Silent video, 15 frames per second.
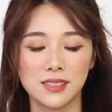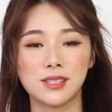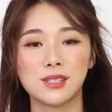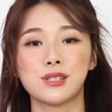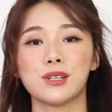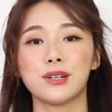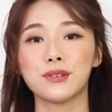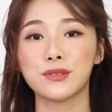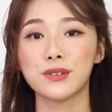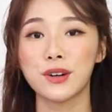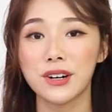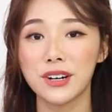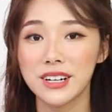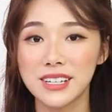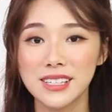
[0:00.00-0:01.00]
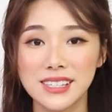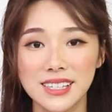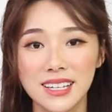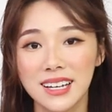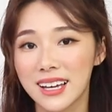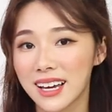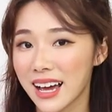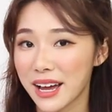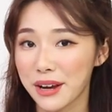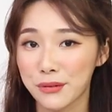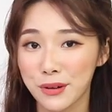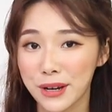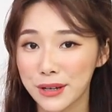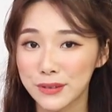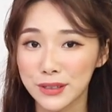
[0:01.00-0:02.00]
So of course, I
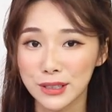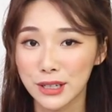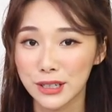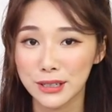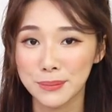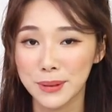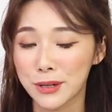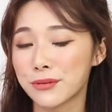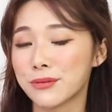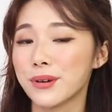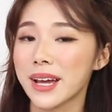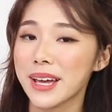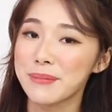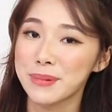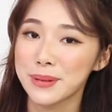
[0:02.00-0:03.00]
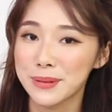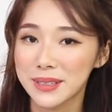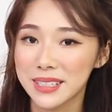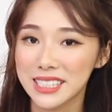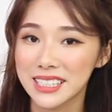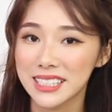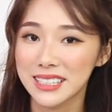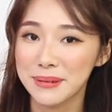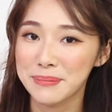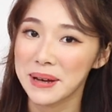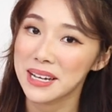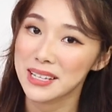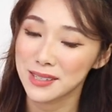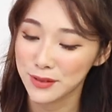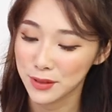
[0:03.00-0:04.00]
raved a lot about Rare Beauty the
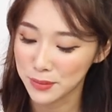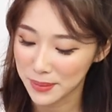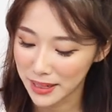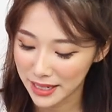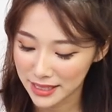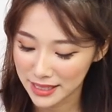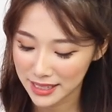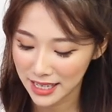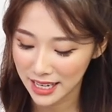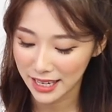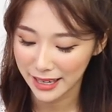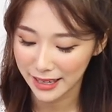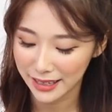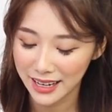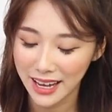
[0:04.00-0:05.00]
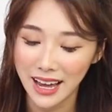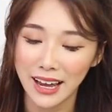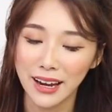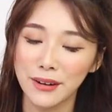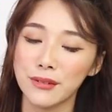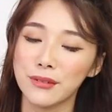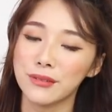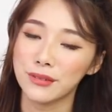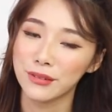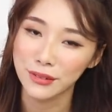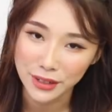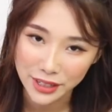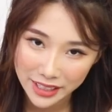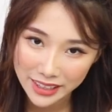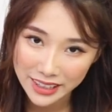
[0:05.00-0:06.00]
past few months, and I
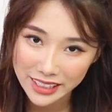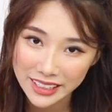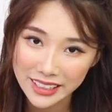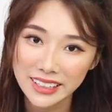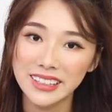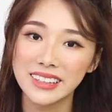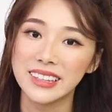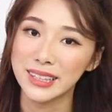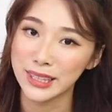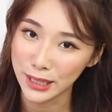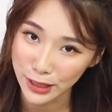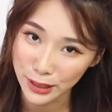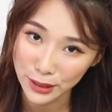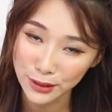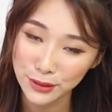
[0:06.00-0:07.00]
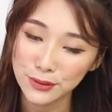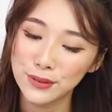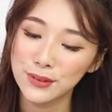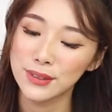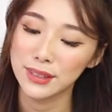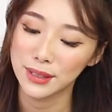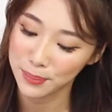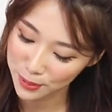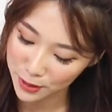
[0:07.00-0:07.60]
really love the